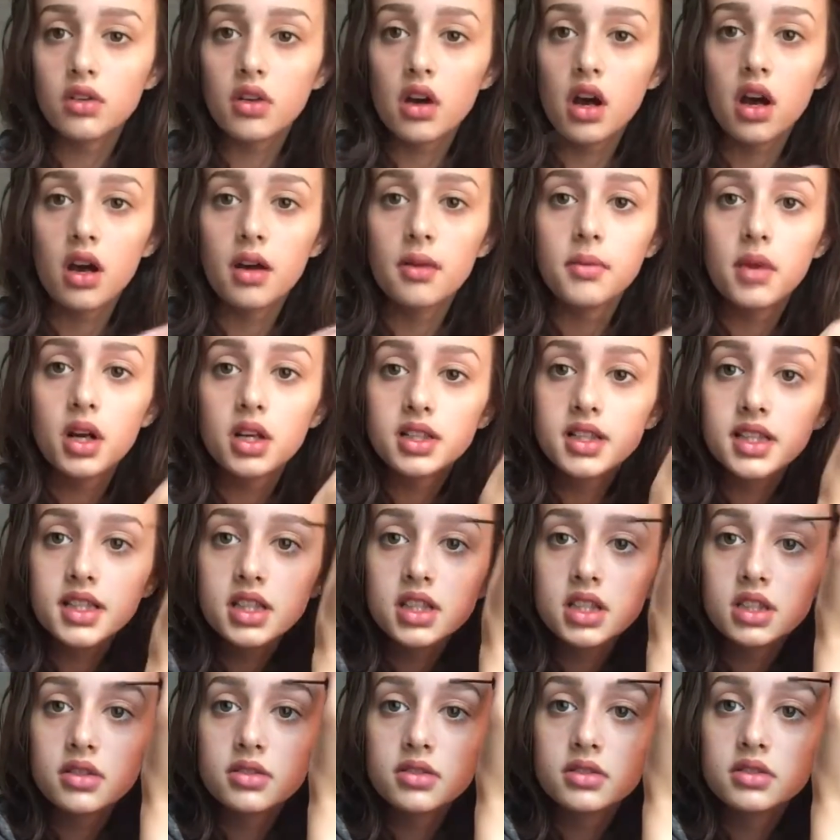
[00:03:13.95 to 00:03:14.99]
um, our
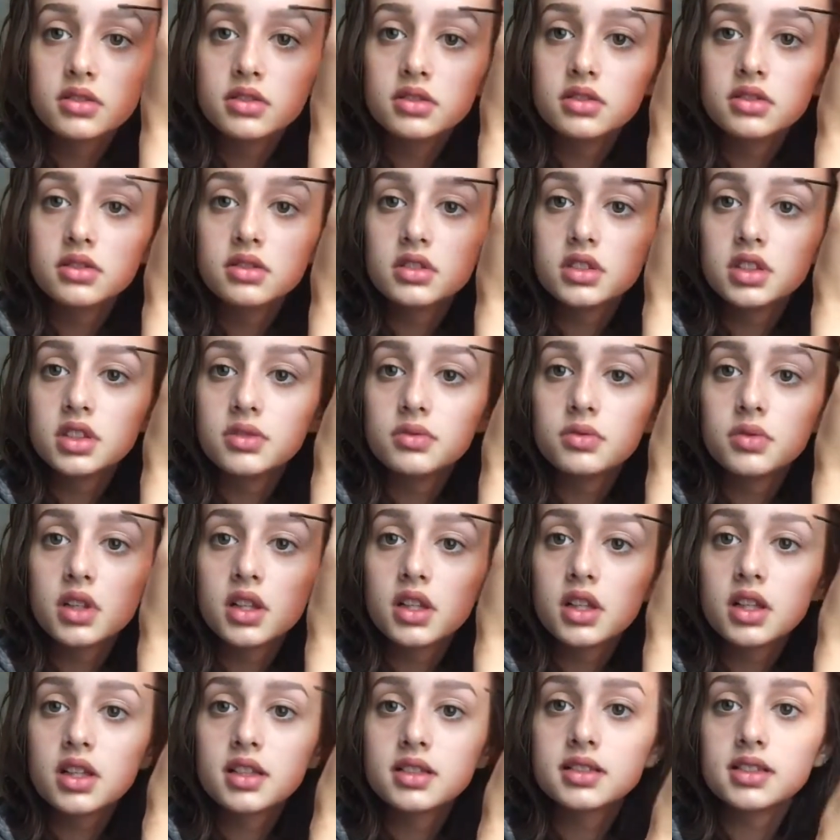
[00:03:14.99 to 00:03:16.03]
teacher was she
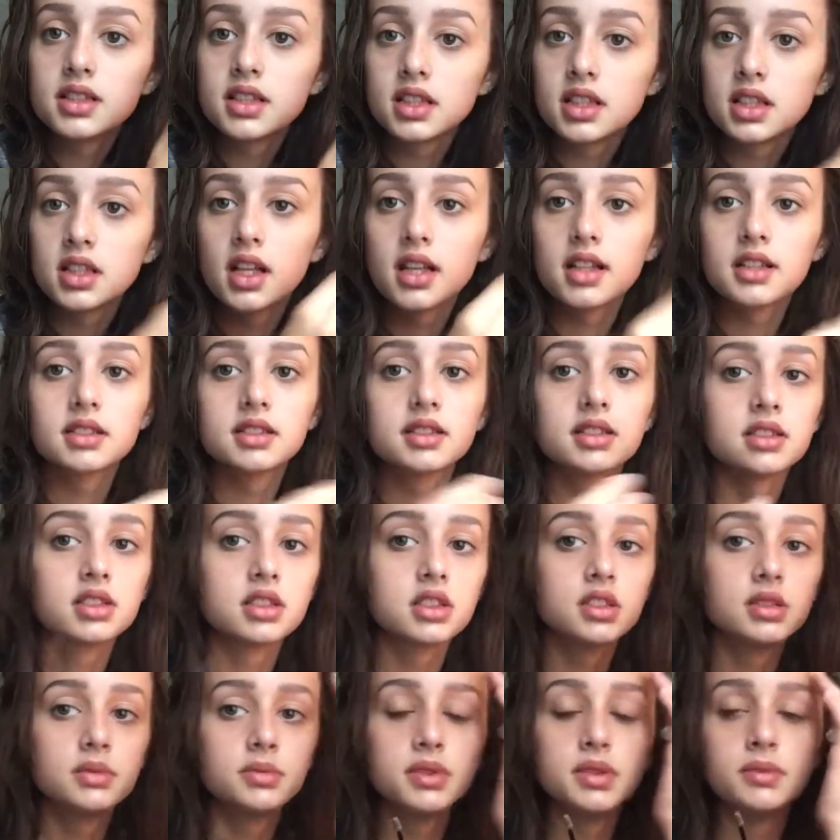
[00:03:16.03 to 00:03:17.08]
wanted us sitting next to
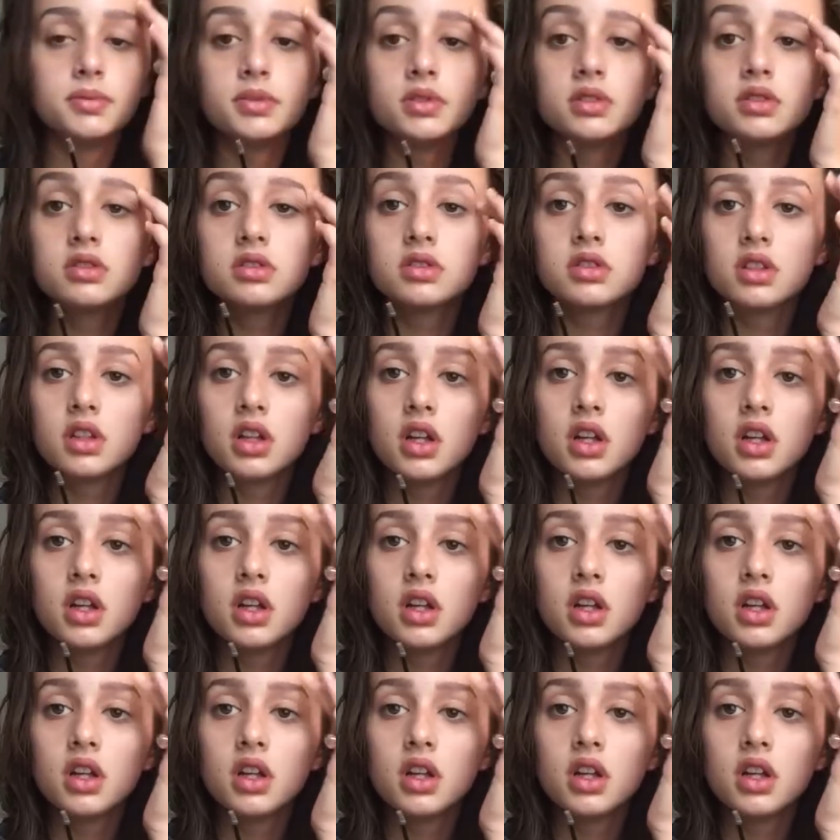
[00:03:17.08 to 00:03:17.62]
certain people